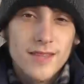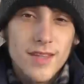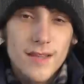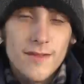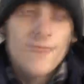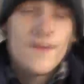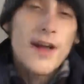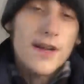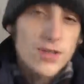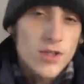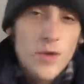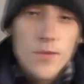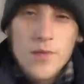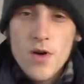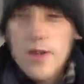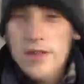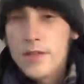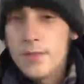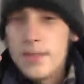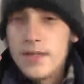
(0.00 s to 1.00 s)
In fact, I'll
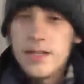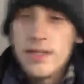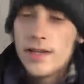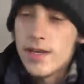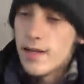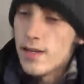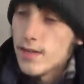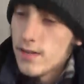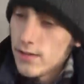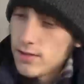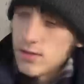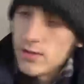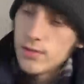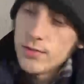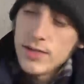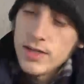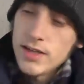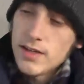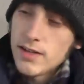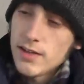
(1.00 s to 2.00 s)
probably be
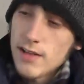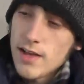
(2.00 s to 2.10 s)
doing a